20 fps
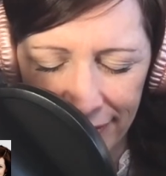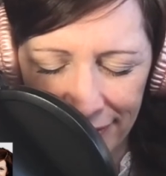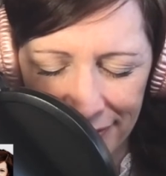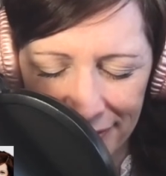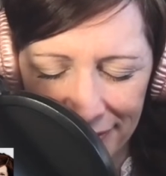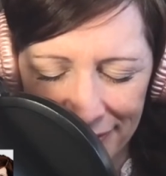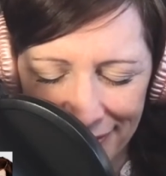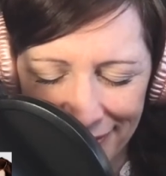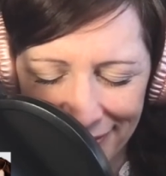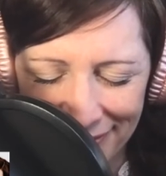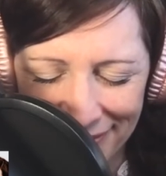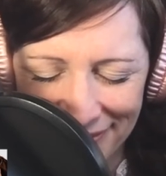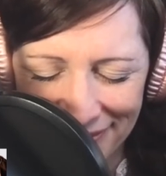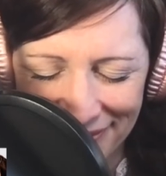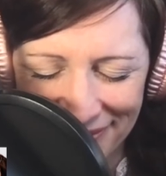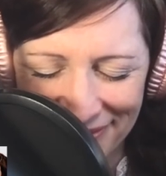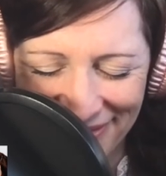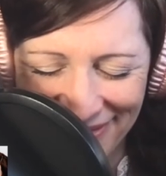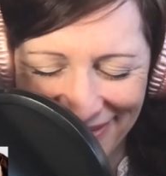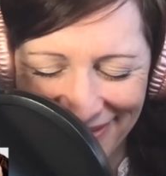
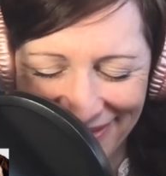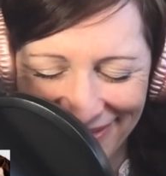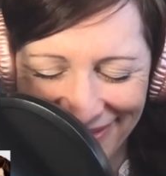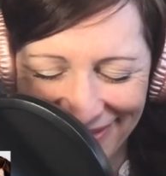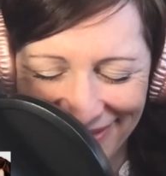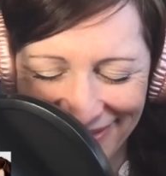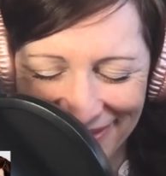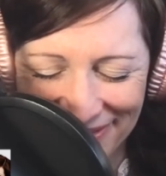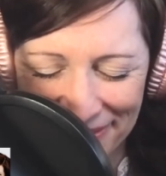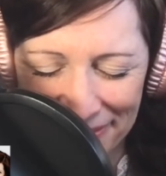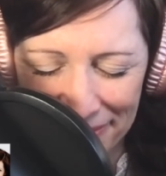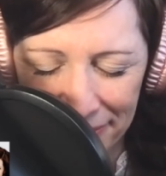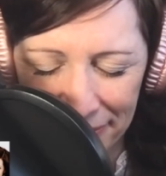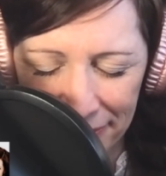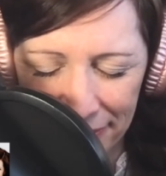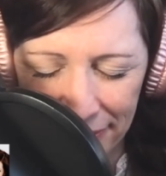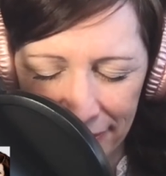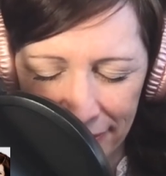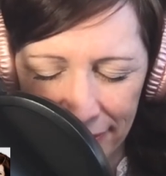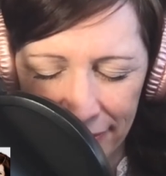
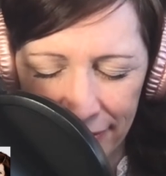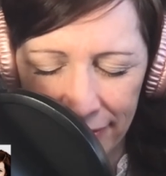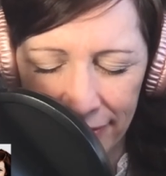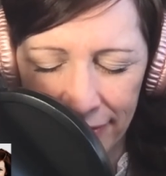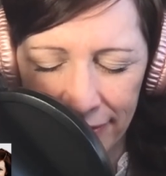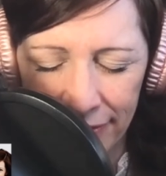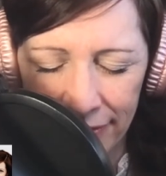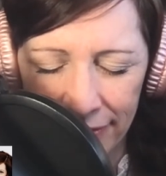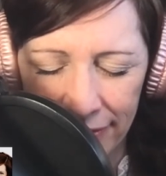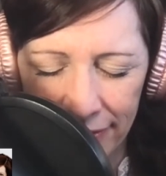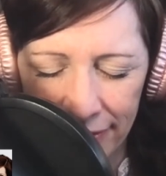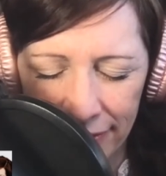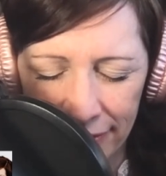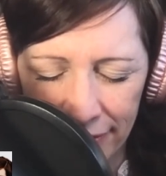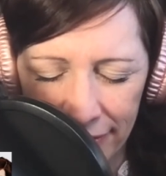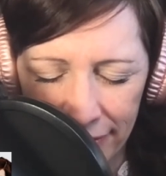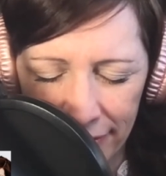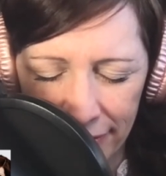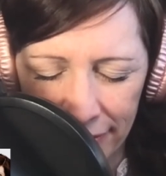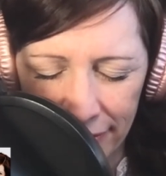
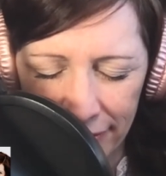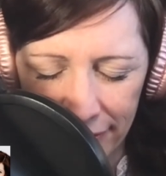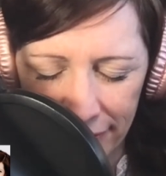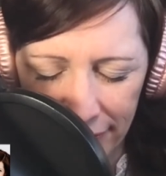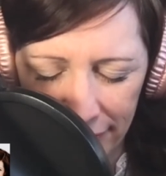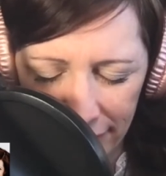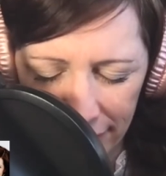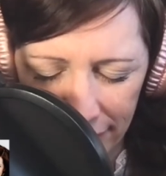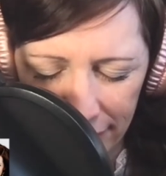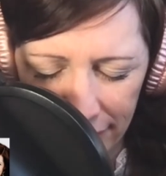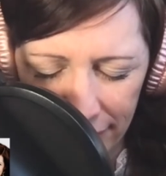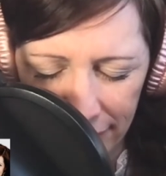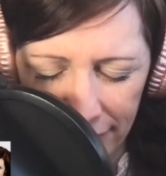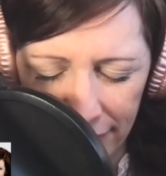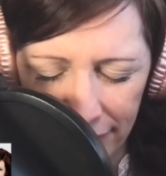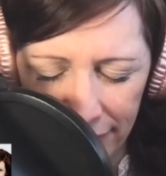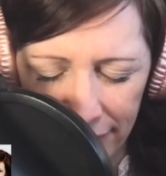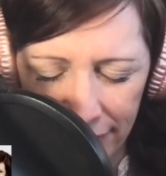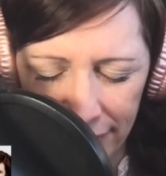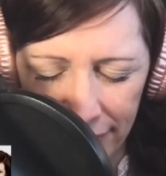
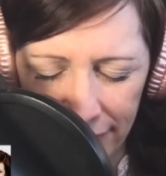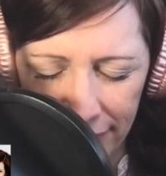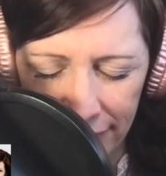(silent)